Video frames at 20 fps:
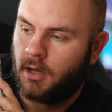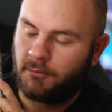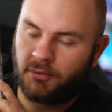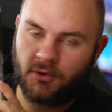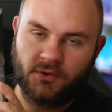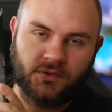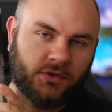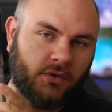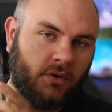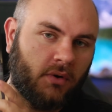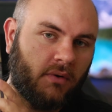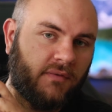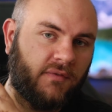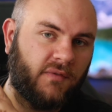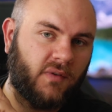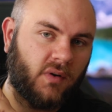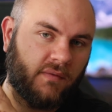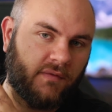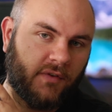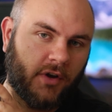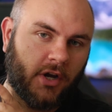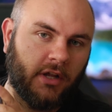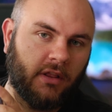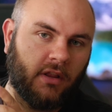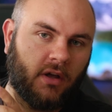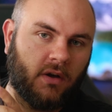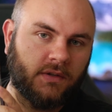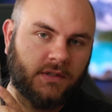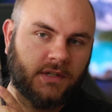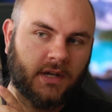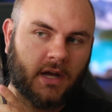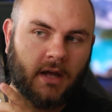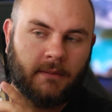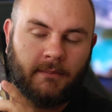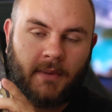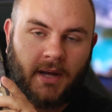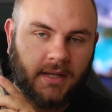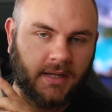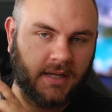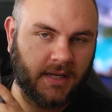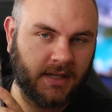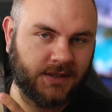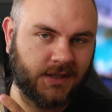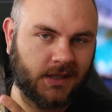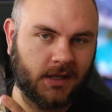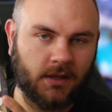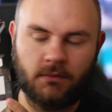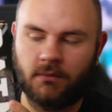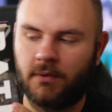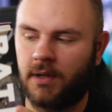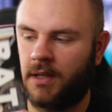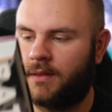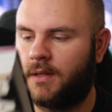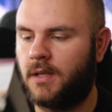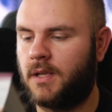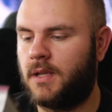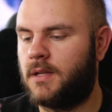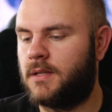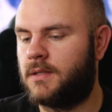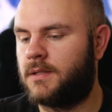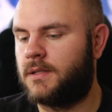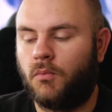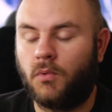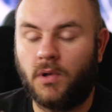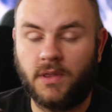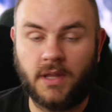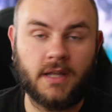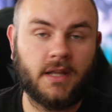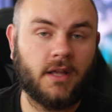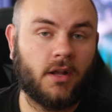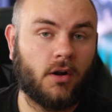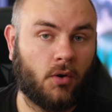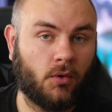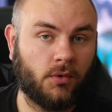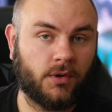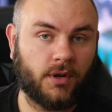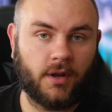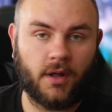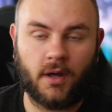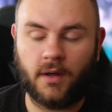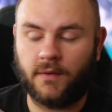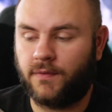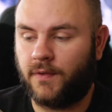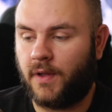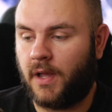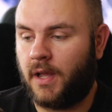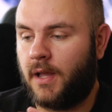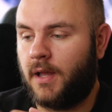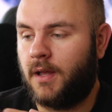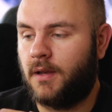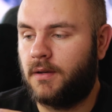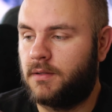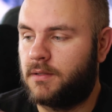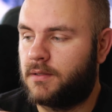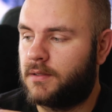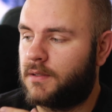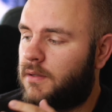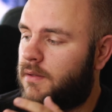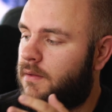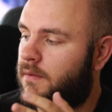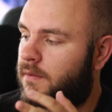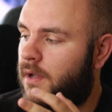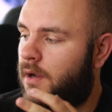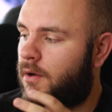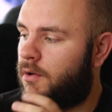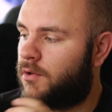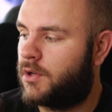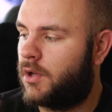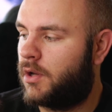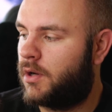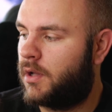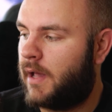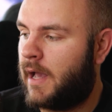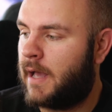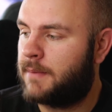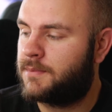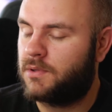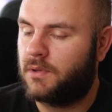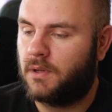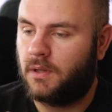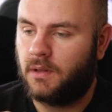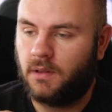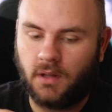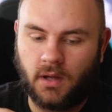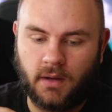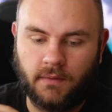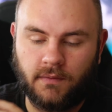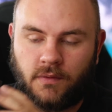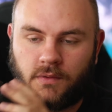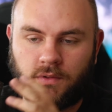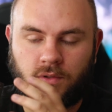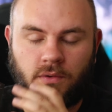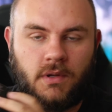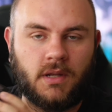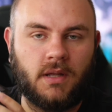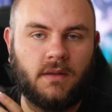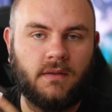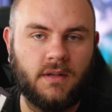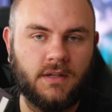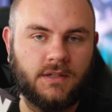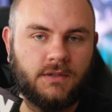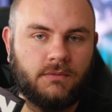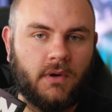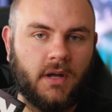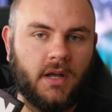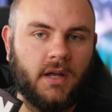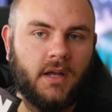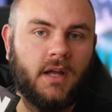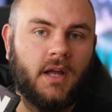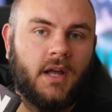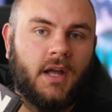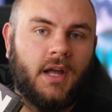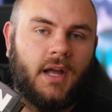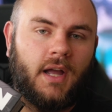preserve for a very long time. My kids can read these when they get old enough and they're gonna absolutely love doing it this way.